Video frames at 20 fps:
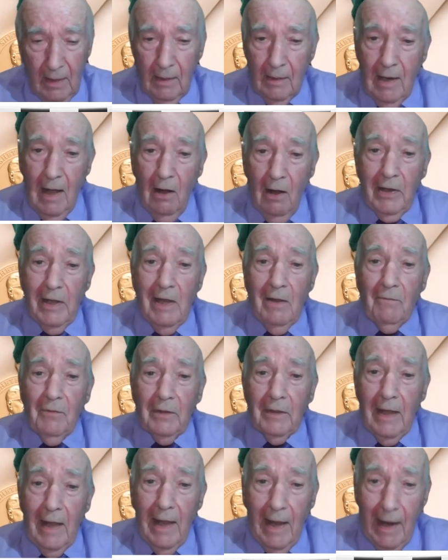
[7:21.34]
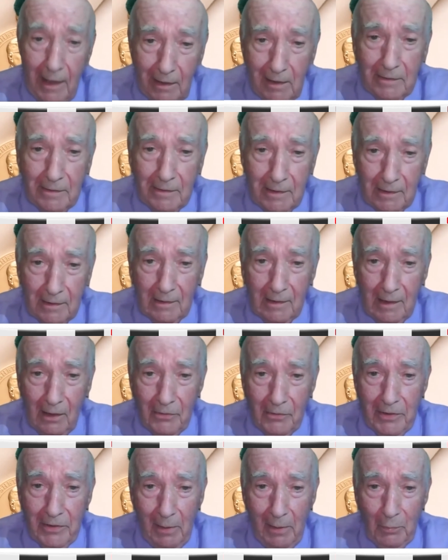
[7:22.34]
Now, even Canada,
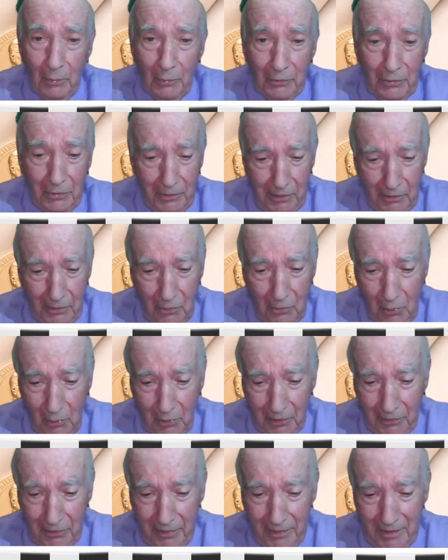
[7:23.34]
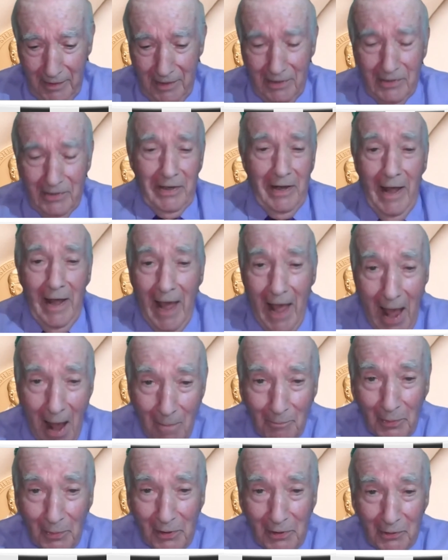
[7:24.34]
our neighbor to the north, is a
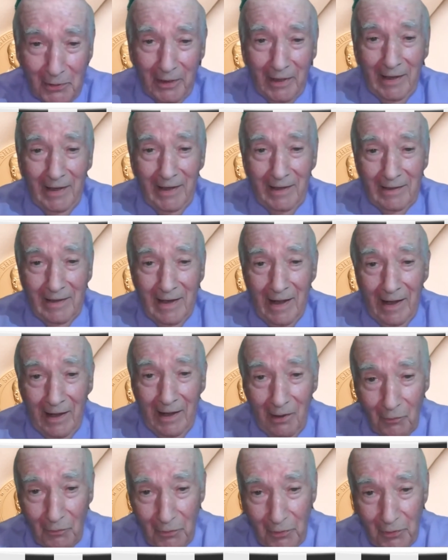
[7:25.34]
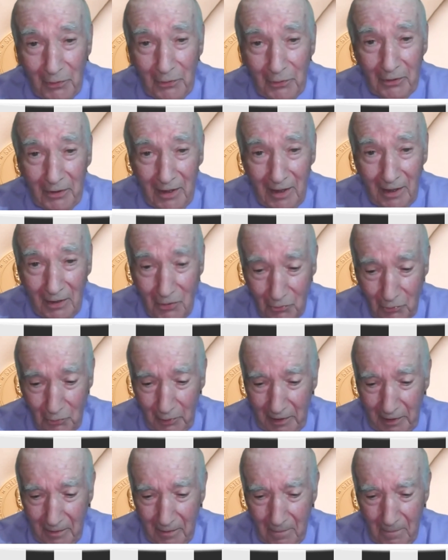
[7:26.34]
happier and healthier
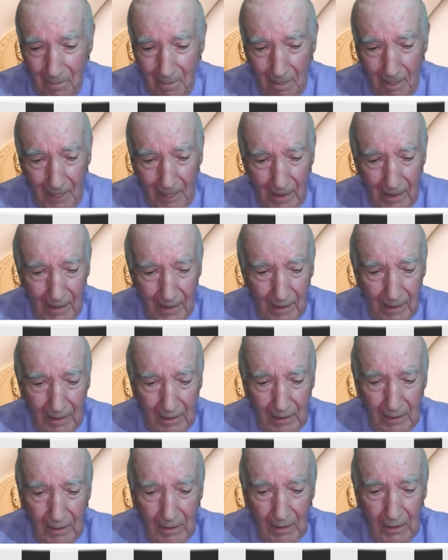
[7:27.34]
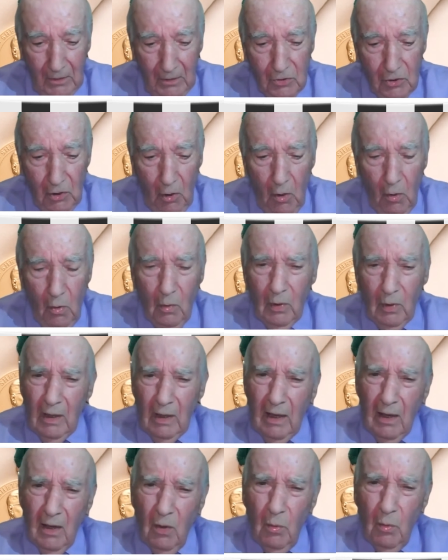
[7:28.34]
country. So
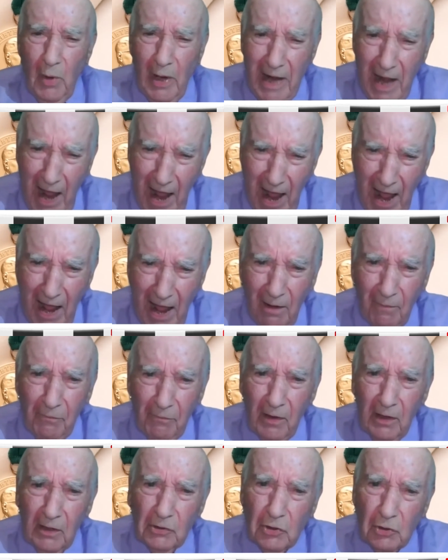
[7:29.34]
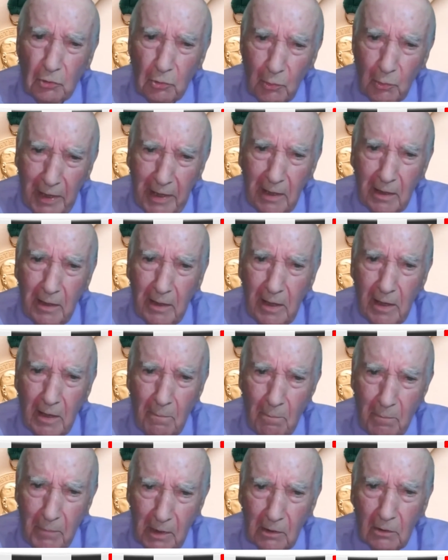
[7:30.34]
we have a
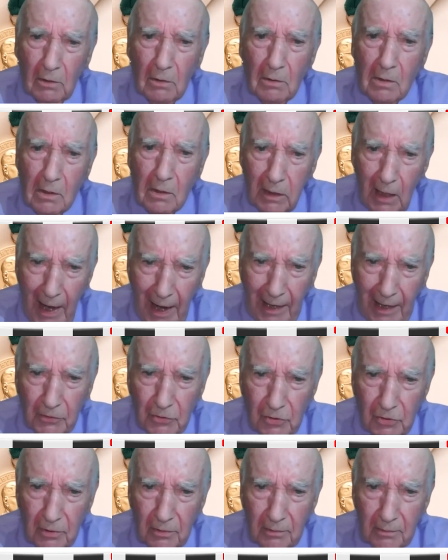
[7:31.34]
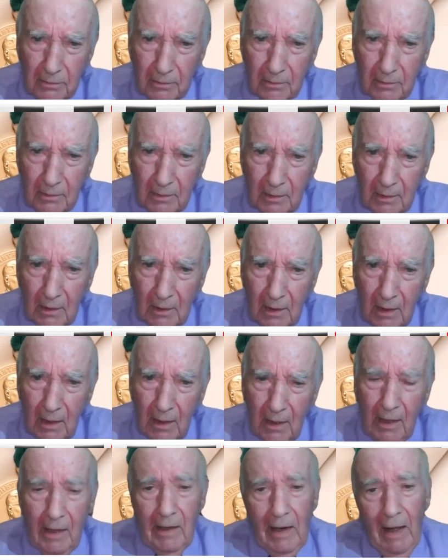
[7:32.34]
shrinking middle class.
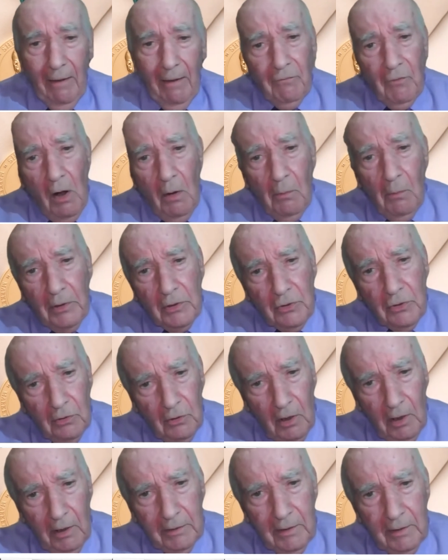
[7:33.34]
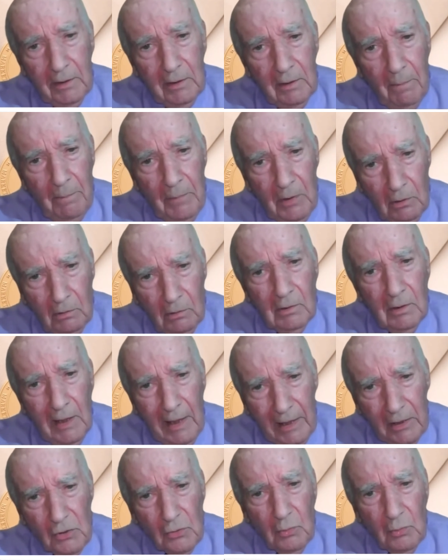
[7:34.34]
And I've always thought that the middle
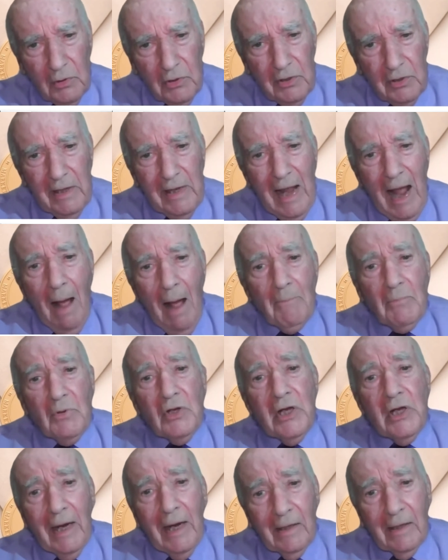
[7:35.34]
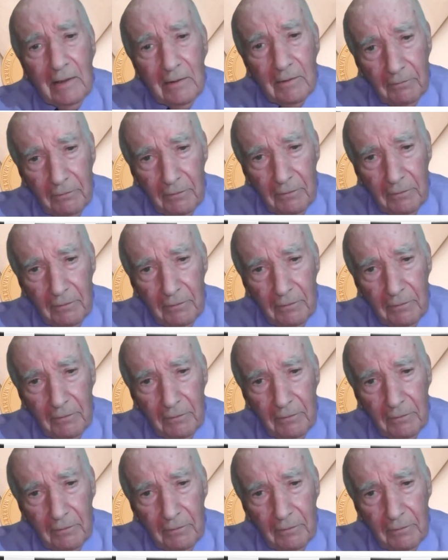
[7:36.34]
class was the objective,